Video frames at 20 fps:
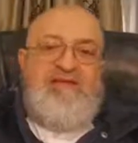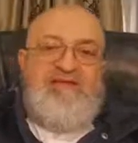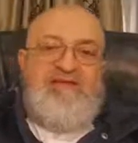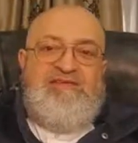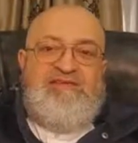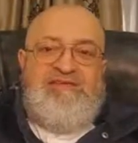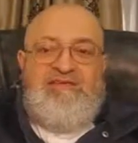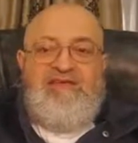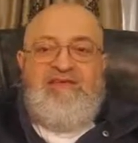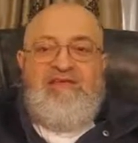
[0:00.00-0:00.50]

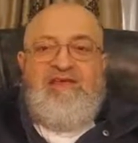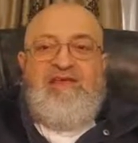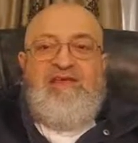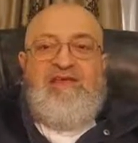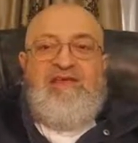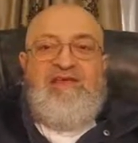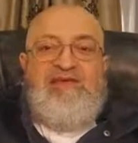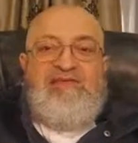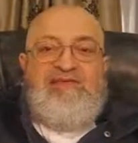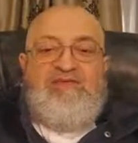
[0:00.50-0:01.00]
See?
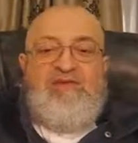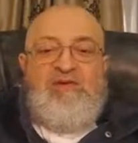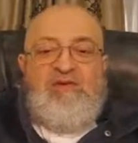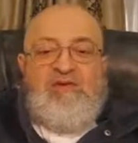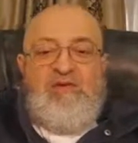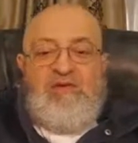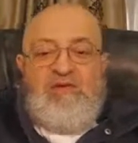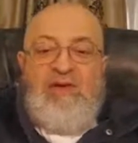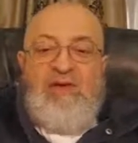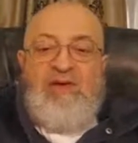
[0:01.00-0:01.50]

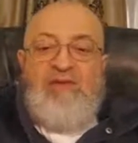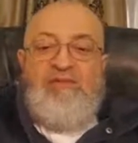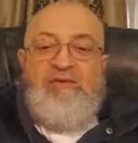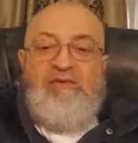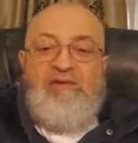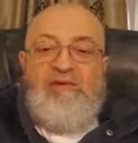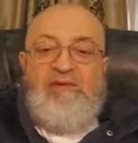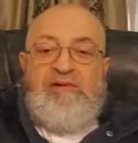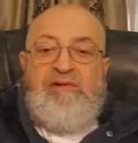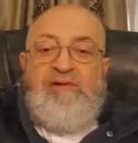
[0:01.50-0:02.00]
So
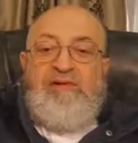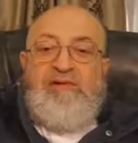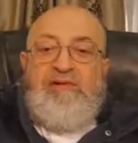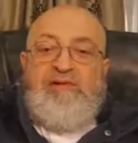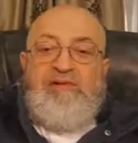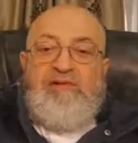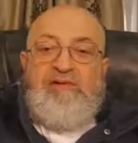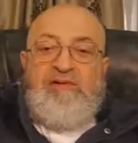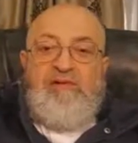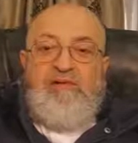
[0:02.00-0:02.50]
either
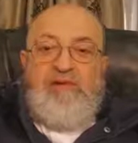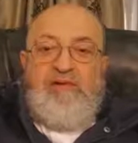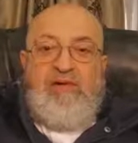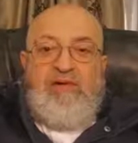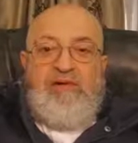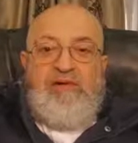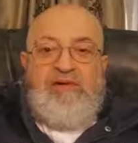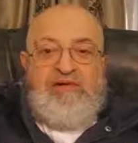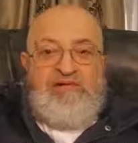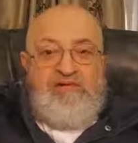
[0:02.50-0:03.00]
the
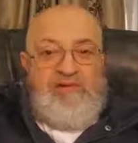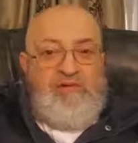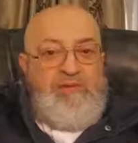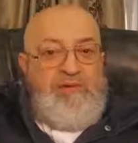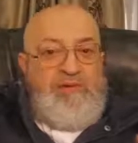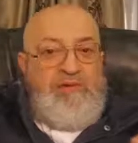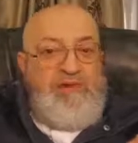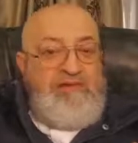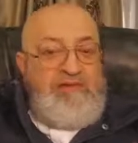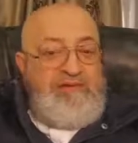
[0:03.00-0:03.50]
Quran is
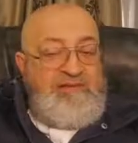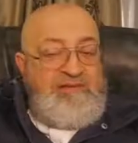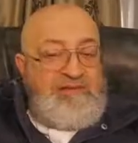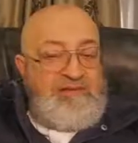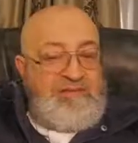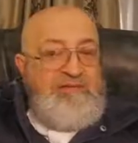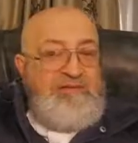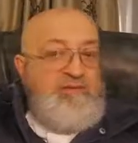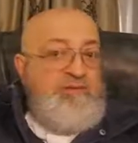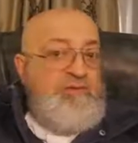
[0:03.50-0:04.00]
complete,
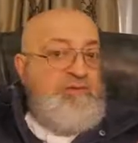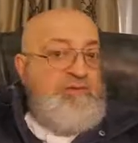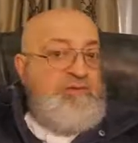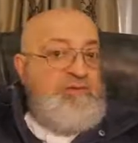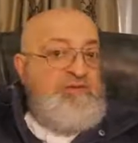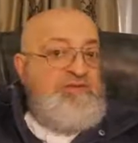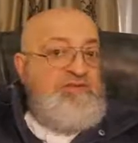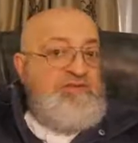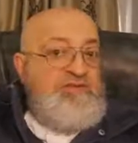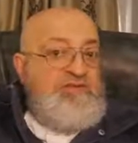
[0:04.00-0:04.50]
so the
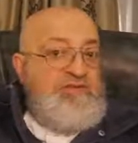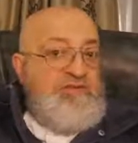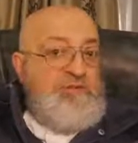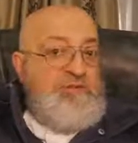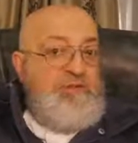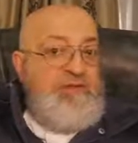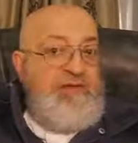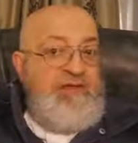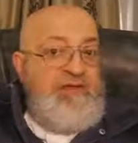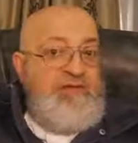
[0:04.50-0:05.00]
religion is
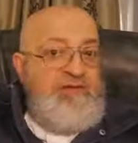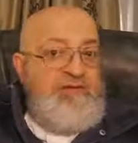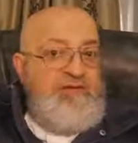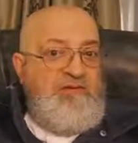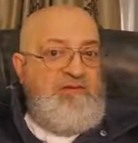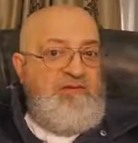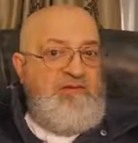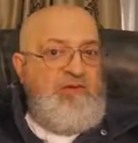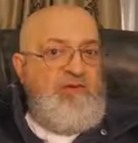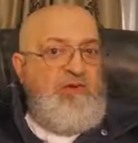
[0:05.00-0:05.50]
complete,
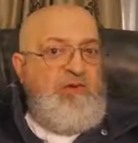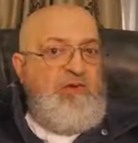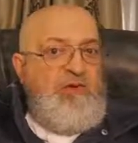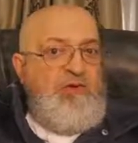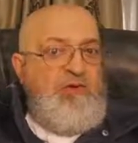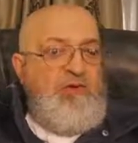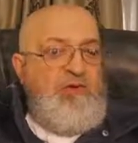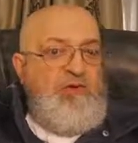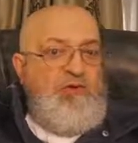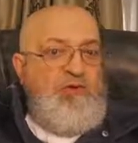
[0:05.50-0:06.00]

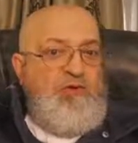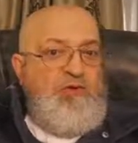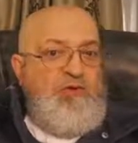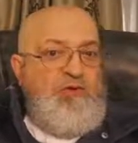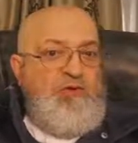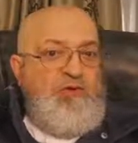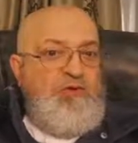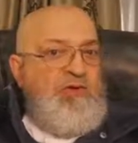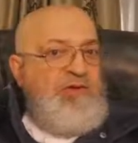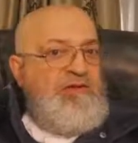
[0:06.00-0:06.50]
or the
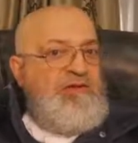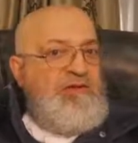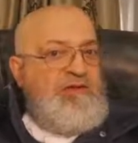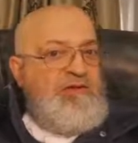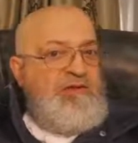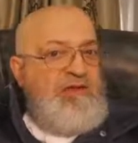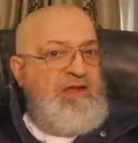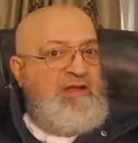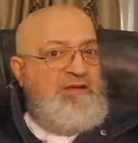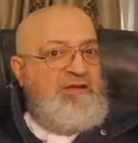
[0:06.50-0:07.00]
Quran did
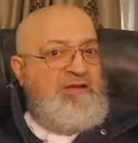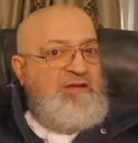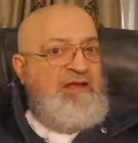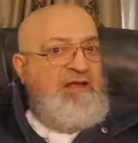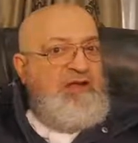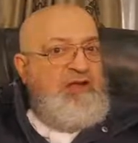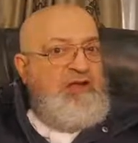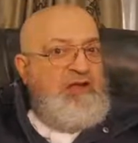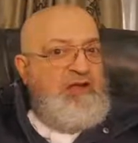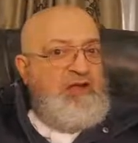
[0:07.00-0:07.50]
not
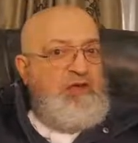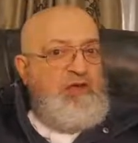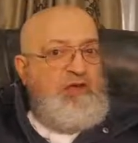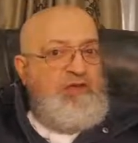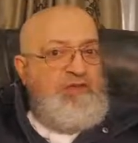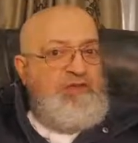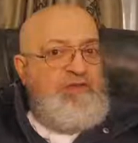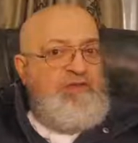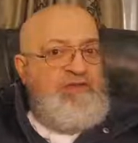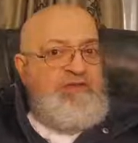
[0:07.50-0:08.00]

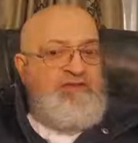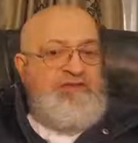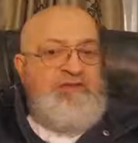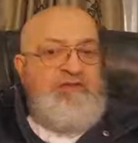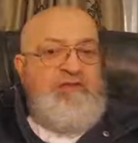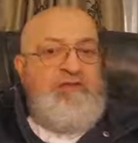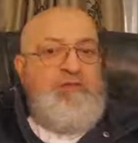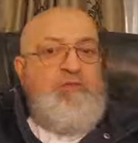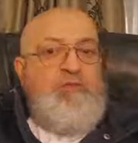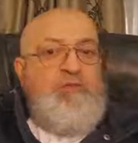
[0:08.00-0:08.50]
include
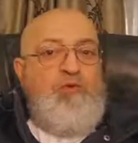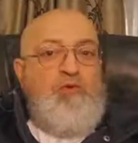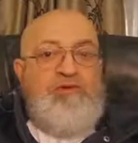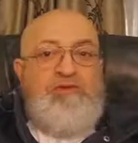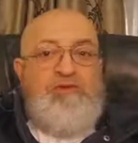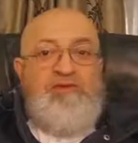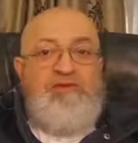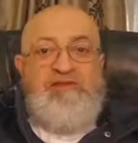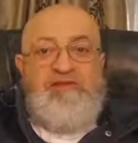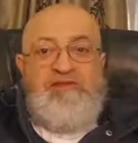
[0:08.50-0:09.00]
these
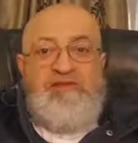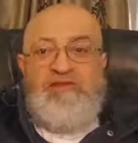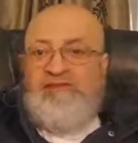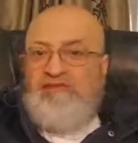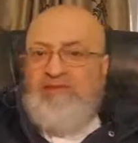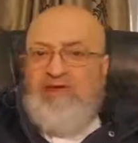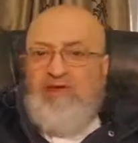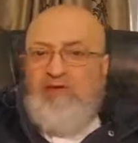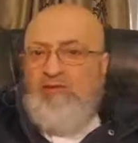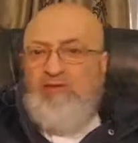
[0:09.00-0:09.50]
important details,
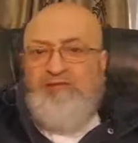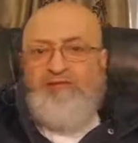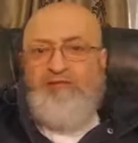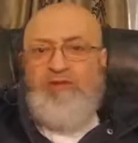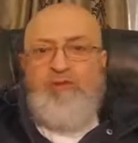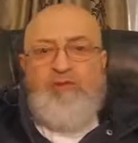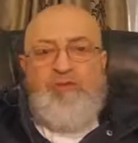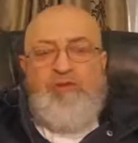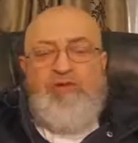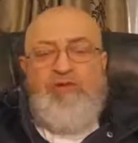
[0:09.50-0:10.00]
not only for
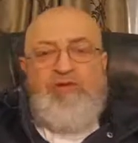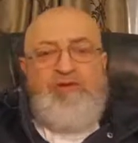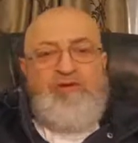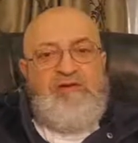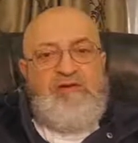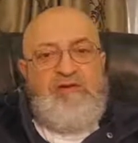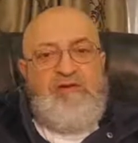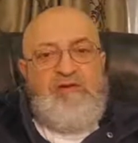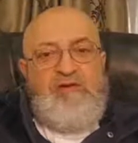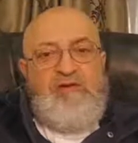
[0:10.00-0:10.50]
the
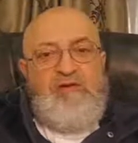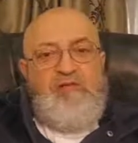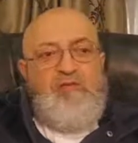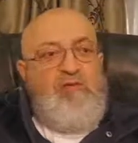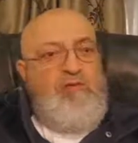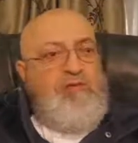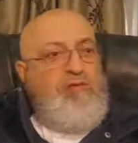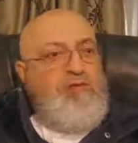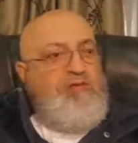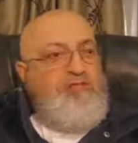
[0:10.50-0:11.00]
prayer,
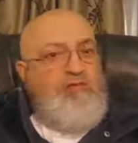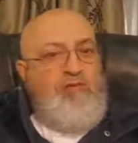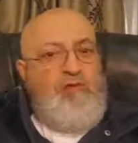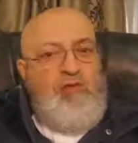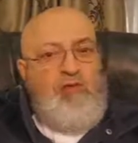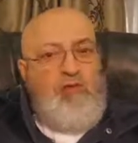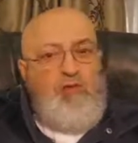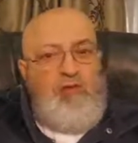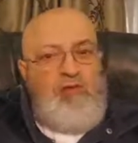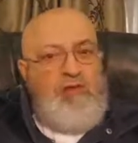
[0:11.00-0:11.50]
but for
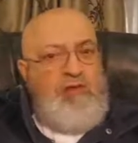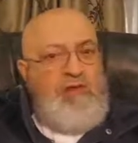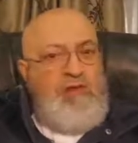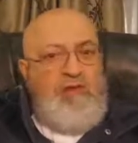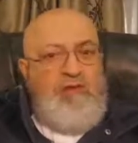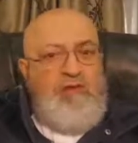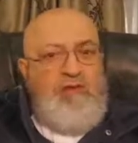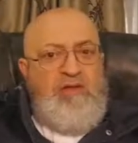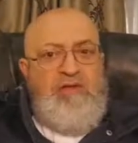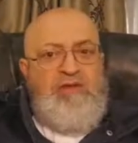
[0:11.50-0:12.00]
all
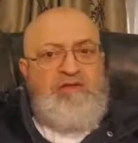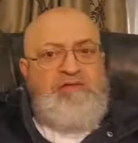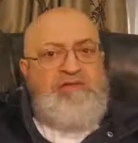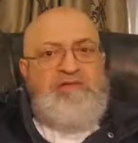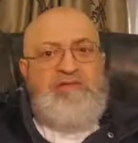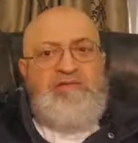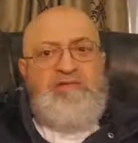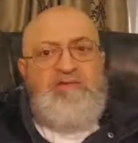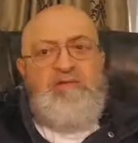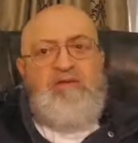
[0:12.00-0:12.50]
our
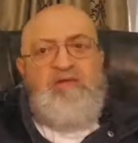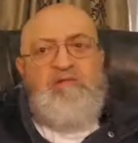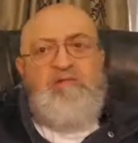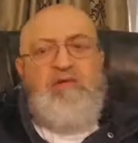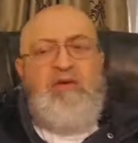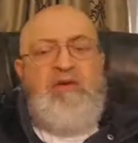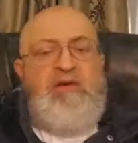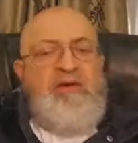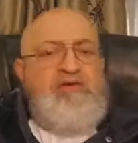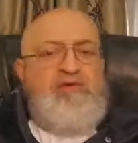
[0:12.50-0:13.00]
kinds
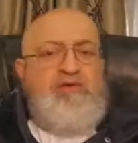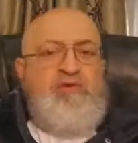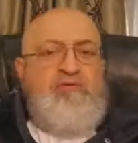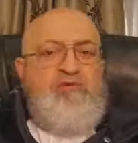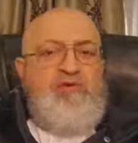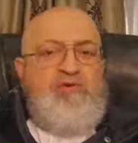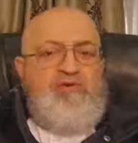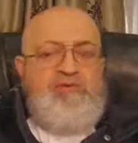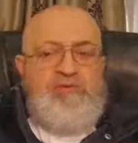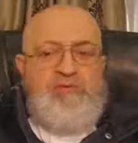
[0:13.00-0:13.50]
matters of
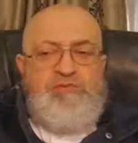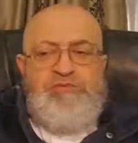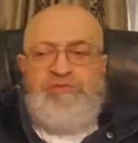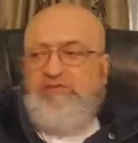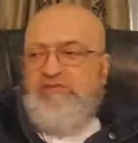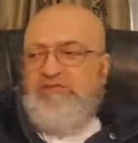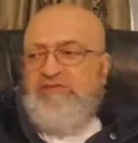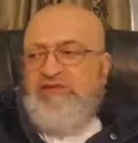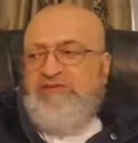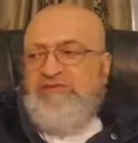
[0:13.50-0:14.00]
worship,
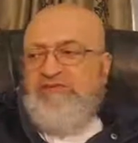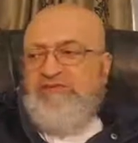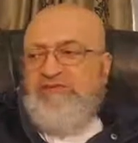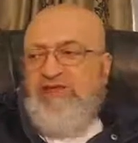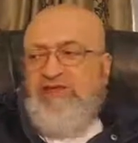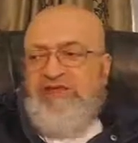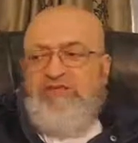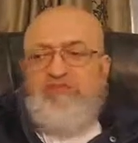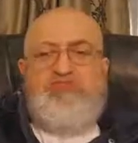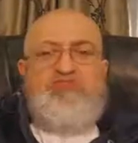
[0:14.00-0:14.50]
such as
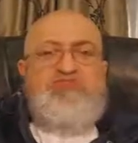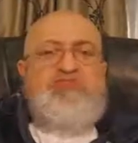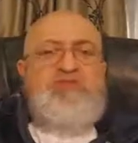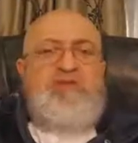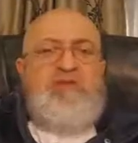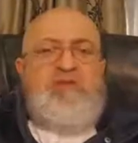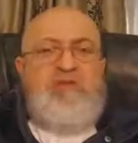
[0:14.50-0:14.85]
Hajj,